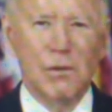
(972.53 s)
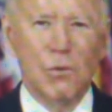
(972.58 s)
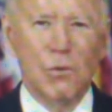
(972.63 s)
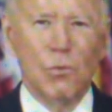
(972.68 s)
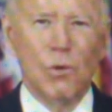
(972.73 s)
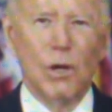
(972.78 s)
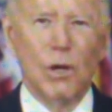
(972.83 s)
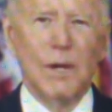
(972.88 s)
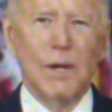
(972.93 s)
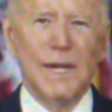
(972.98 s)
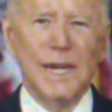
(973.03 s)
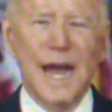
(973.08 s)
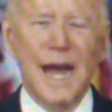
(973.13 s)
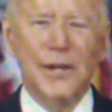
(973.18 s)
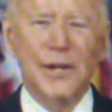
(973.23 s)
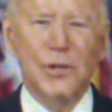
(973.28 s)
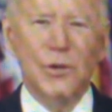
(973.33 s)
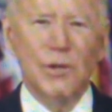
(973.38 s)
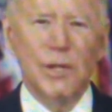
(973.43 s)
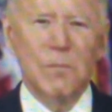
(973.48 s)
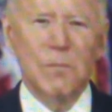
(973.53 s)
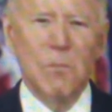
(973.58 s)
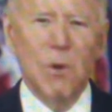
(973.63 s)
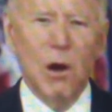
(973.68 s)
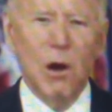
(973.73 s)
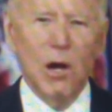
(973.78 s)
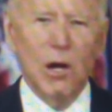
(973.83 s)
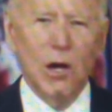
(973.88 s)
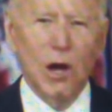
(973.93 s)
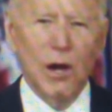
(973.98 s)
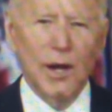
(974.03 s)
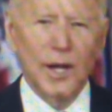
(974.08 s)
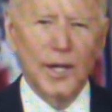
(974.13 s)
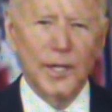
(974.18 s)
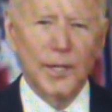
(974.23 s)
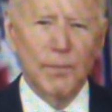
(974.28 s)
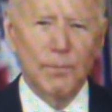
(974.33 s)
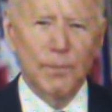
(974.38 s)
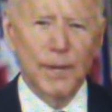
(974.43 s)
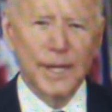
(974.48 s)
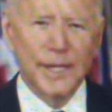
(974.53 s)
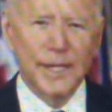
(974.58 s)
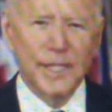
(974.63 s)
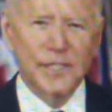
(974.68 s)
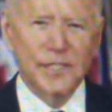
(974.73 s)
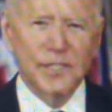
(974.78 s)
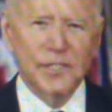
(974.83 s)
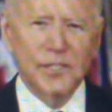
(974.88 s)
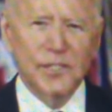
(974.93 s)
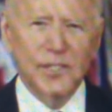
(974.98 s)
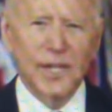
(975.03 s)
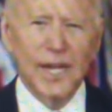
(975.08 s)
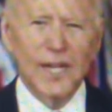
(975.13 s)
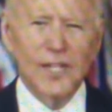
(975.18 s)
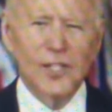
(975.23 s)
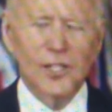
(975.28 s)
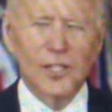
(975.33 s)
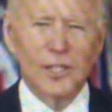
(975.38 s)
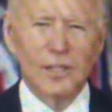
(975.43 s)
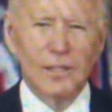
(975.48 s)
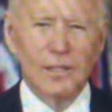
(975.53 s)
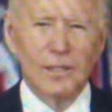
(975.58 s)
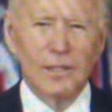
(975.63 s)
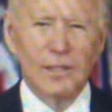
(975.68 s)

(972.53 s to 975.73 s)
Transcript: where we not only mark our independence as a nation,